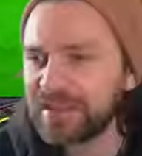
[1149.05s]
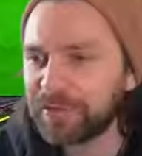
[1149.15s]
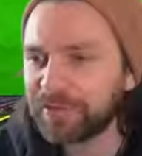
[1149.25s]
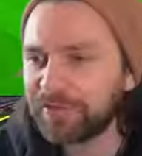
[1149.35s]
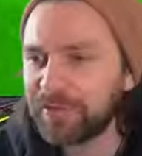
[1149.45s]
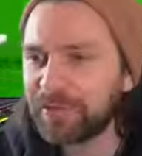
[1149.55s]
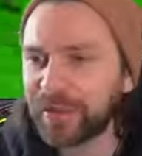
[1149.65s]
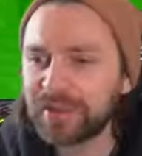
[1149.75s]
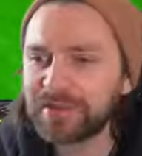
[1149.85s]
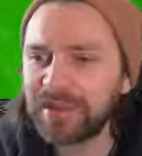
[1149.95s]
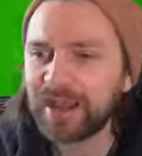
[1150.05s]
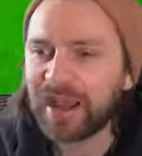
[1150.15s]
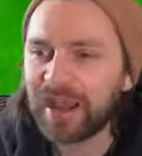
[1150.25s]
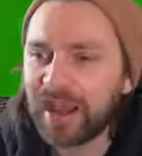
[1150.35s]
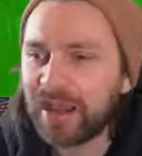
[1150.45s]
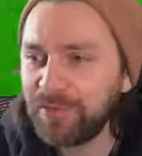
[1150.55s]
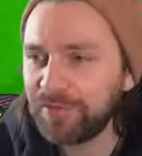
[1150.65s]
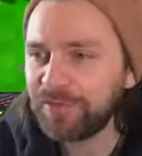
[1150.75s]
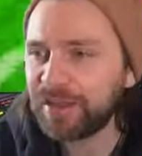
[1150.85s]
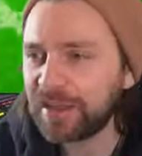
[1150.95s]
thing with football games. I don't
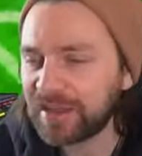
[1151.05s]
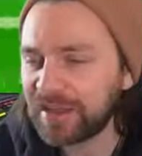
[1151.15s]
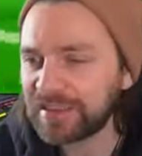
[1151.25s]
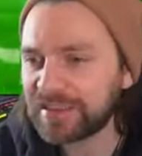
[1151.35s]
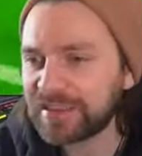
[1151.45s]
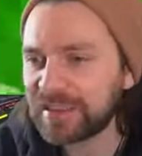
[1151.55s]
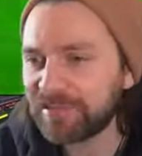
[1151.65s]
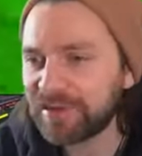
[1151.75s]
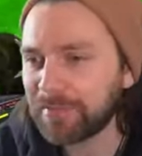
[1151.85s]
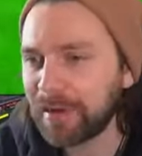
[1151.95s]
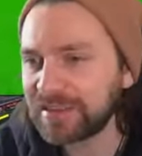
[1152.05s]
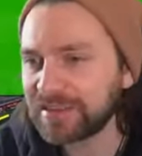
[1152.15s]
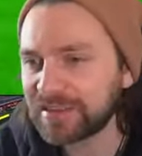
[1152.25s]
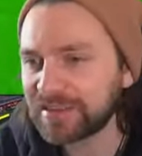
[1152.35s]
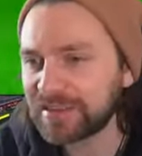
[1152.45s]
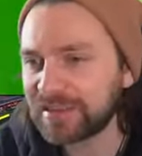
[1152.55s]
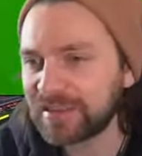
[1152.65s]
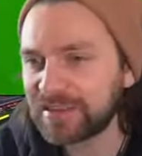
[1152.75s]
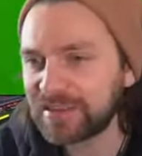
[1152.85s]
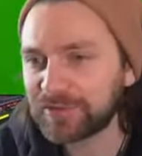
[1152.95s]
think it necessarily matters
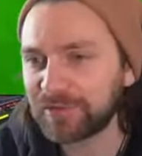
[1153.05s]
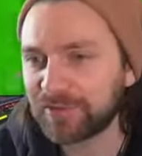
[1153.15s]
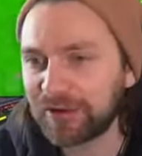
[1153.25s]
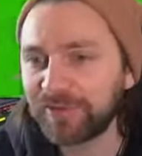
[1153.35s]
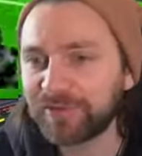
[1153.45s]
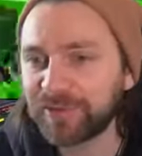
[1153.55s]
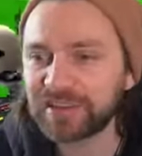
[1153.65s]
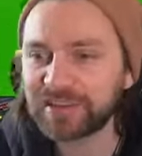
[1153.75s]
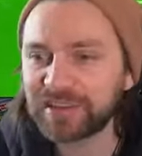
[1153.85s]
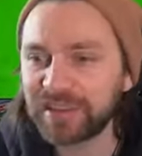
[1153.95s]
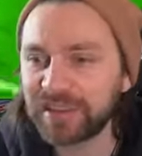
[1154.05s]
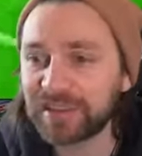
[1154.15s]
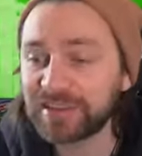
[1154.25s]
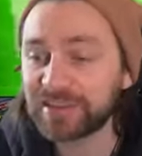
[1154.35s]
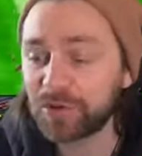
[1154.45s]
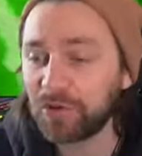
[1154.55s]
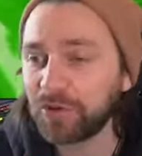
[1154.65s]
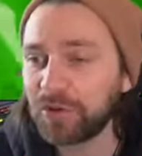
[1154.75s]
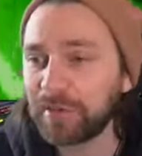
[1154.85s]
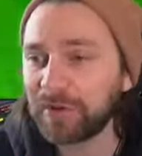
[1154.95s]
in terms of graphics. Like, it's
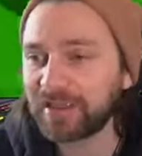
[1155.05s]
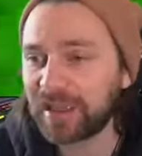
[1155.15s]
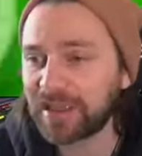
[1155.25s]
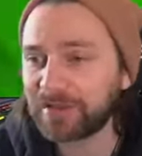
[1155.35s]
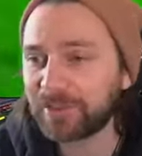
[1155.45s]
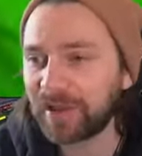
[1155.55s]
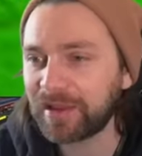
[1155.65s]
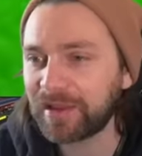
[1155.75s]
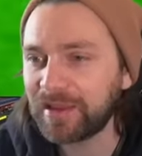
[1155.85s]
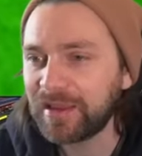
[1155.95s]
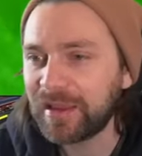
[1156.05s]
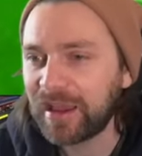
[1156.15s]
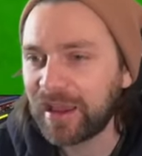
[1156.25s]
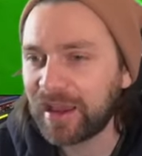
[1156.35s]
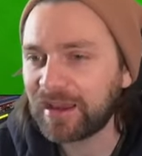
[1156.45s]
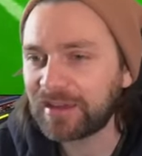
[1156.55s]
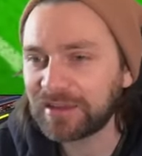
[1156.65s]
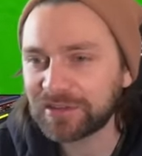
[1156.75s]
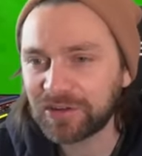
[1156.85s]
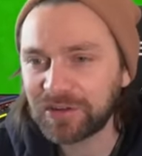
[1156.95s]
all about gameplay. And
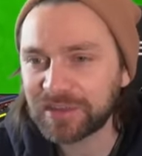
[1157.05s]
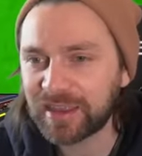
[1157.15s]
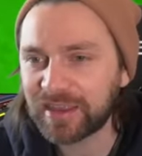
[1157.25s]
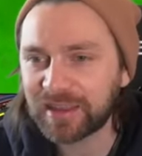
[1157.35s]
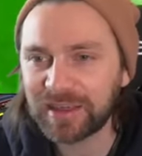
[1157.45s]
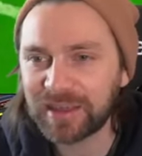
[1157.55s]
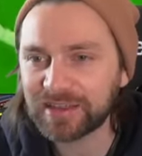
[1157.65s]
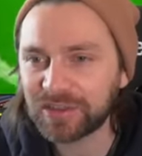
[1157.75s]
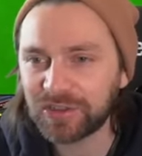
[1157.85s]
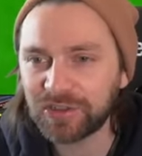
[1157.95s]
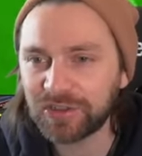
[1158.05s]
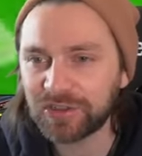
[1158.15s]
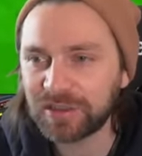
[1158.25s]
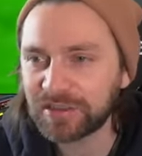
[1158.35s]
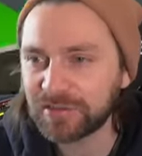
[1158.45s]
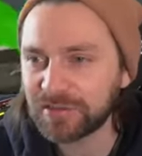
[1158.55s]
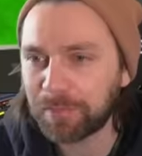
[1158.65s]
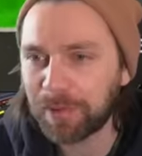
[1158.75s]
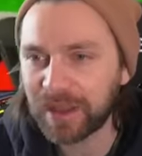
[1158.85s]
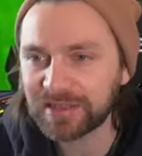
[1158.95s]
as long as like the connects are good in terms of
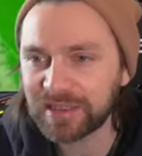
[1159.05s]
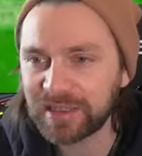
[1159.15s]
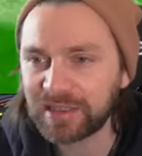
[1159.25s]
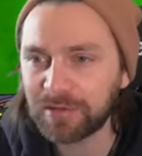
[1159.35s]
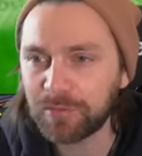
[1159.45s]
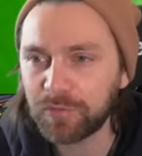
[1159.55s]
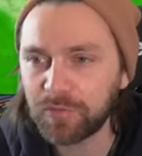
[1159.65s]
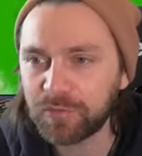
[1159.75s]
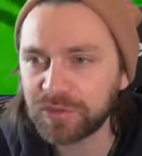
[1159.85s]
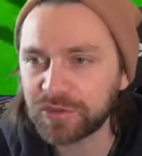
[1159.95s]
passing, the movement's